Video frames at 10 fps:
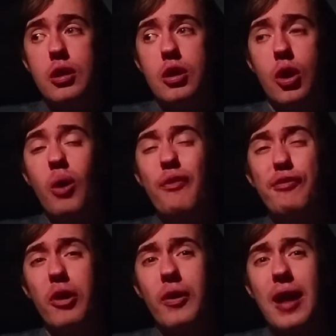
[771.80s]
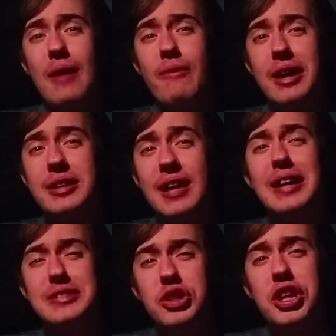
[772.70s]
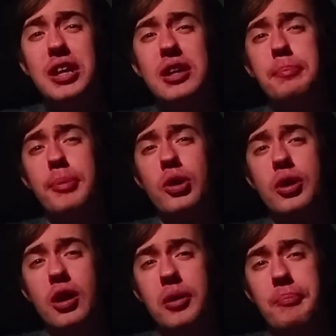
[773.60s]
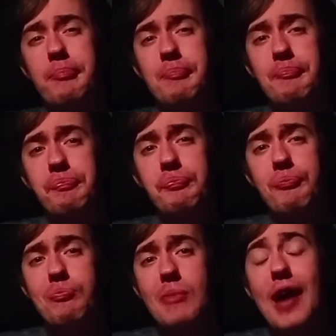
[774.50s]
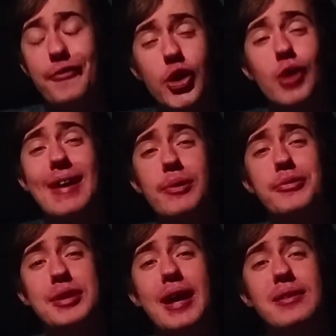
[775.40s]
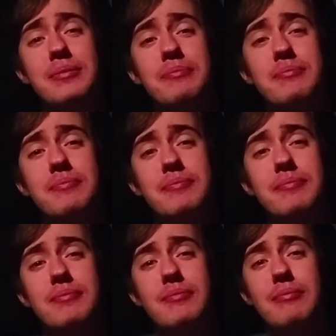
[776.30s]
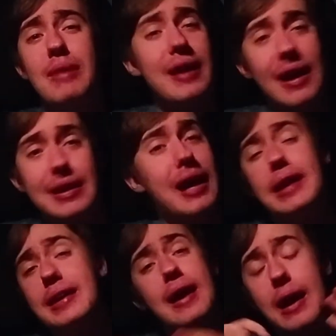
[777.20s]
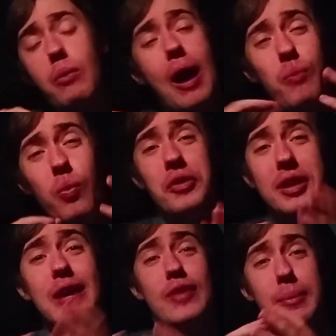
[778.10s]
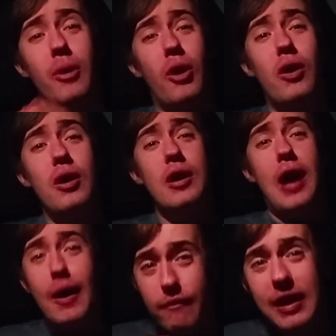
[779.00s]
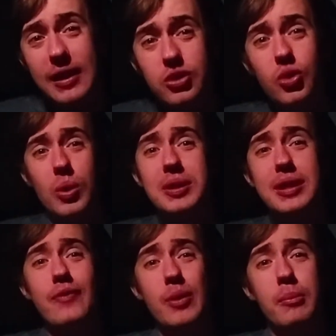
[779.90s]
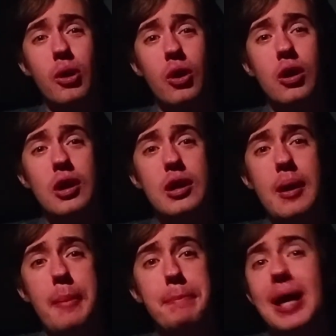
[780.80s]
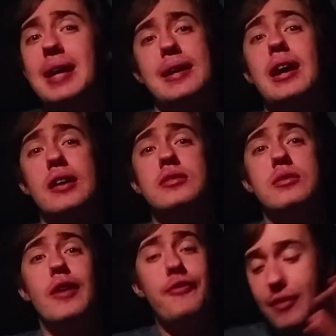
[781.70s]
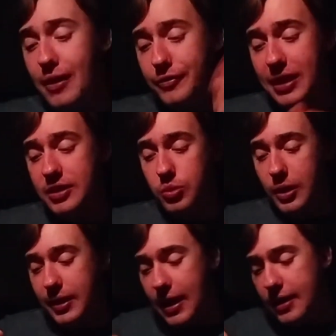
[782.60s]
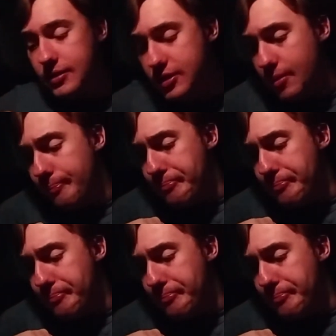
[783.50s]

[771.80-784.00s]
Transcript: Overall, I rate it as a chicken burger a 4 out of 10. I want to give it more. I really do want to give it more, but I can't. A 4 out of 10 is what it gets.